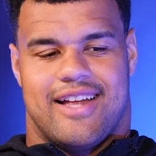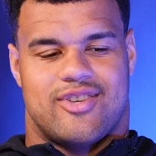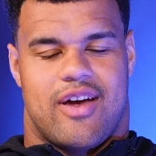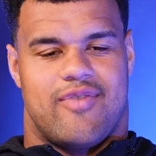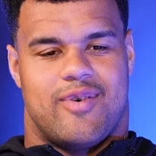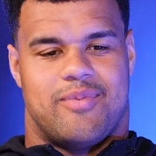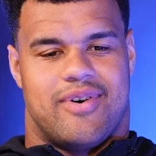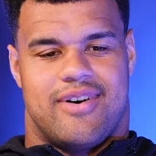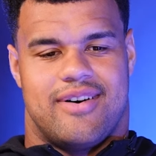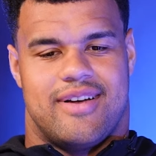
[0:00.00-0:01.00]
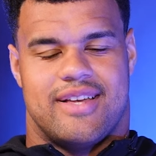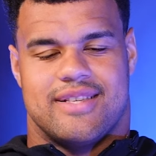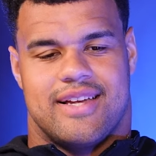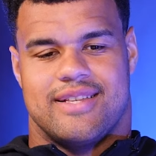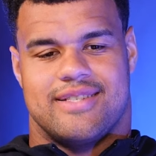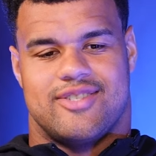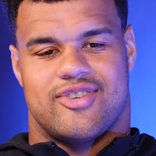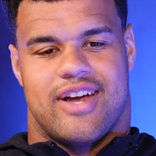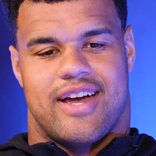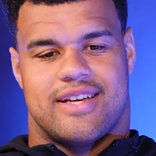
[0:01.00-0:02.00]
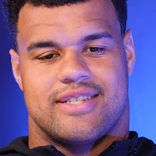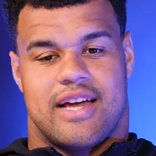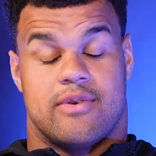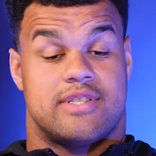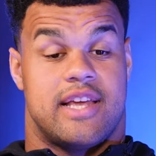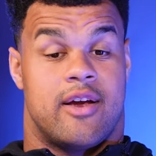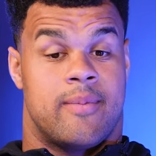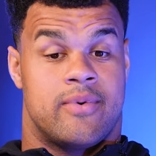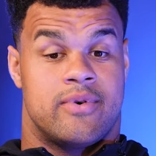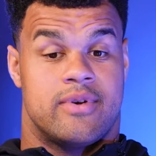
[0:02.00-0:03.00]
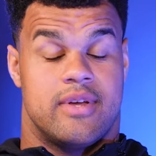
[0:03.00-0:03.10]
I tried football. I was like, this is trash. I was terrible.